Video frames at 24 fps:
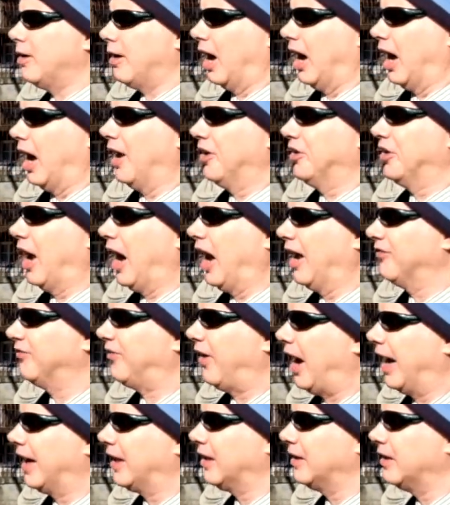
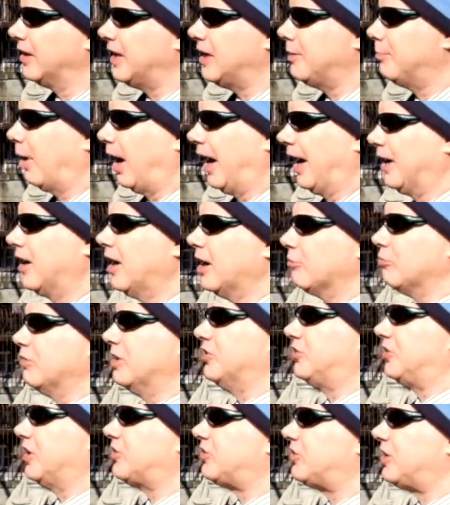non-violently by
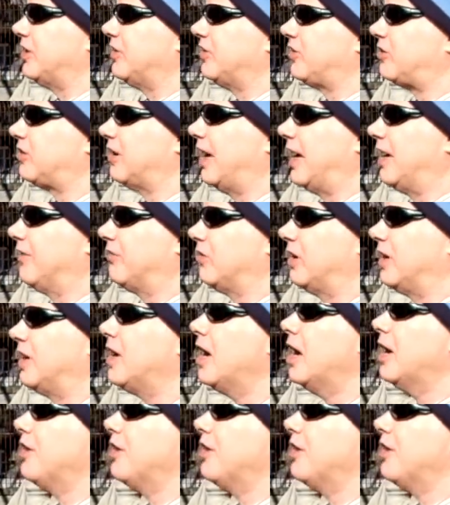resisting slavery